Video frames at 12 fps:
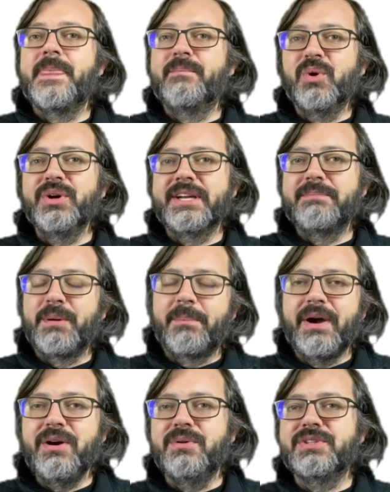Morgan
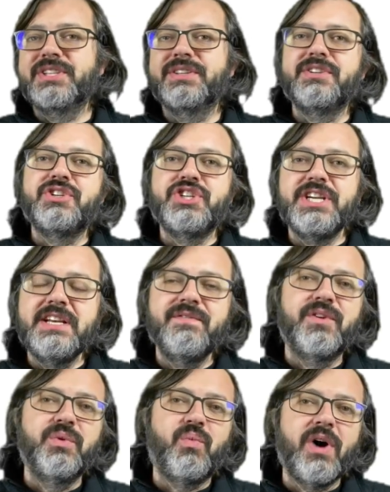proposed that the gene
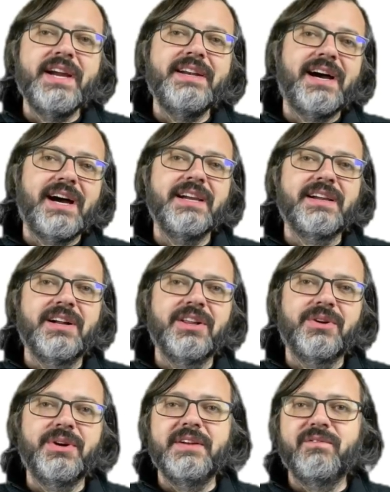for white eye
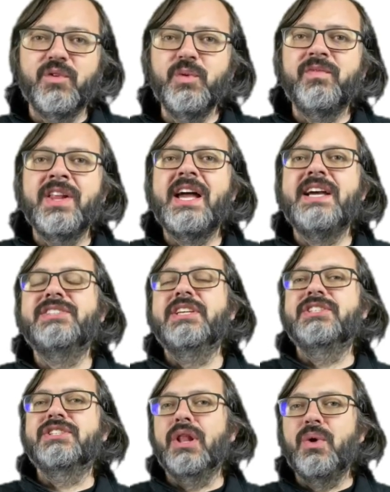color in fruit flies
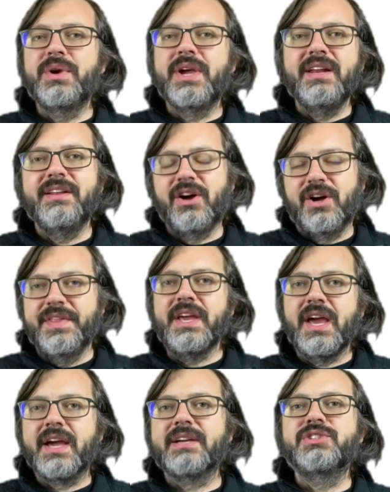is located on
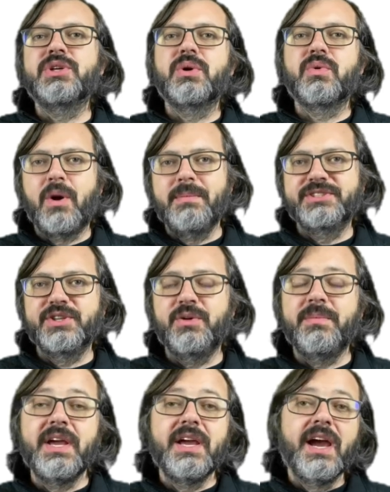the X
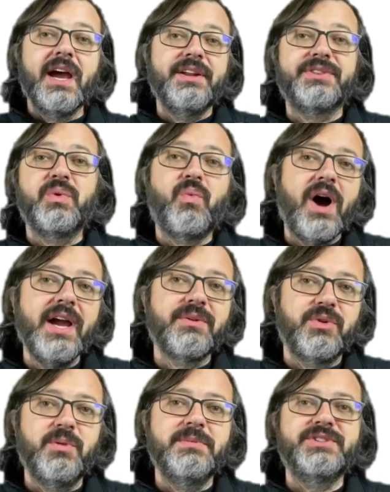chromosome, and that the Y
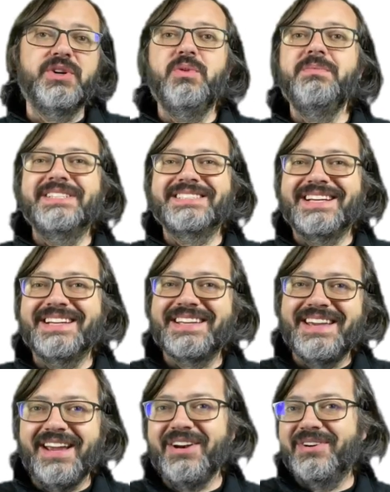chromosome does not
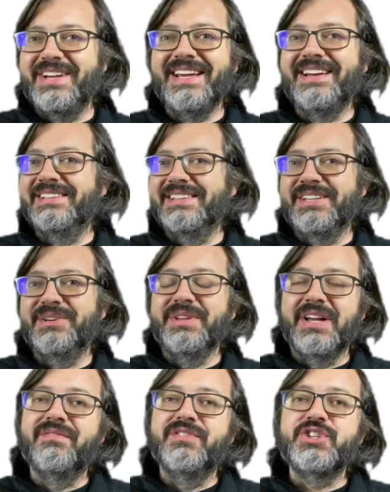carry an allele
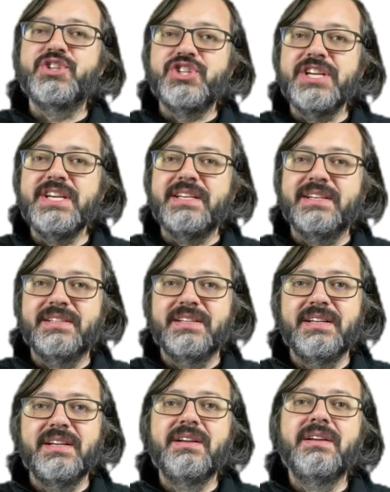of this gene.
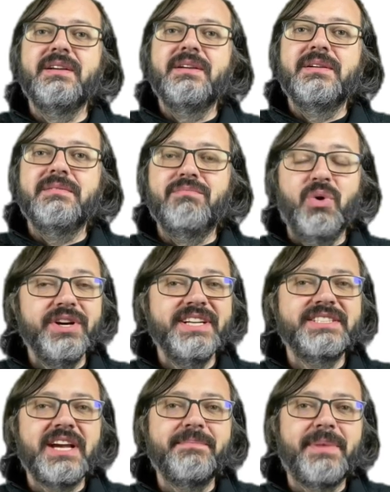
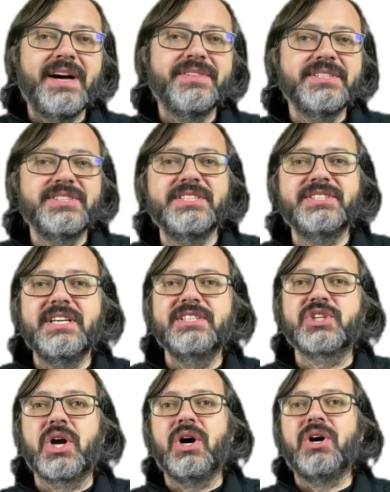Morgan's hypothesis
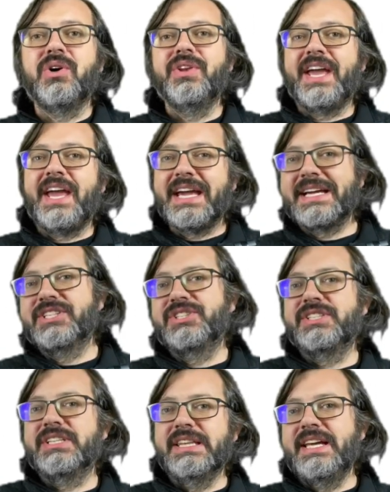is called
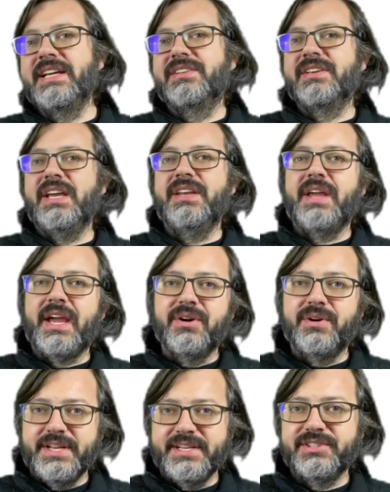X-linked
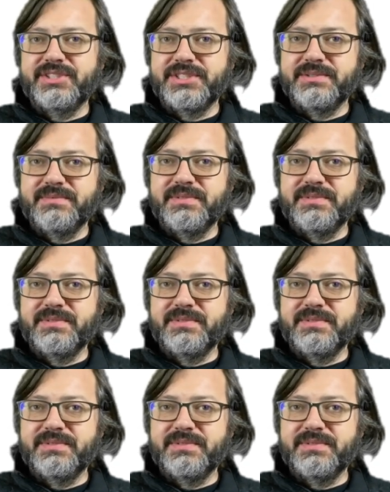inheritance.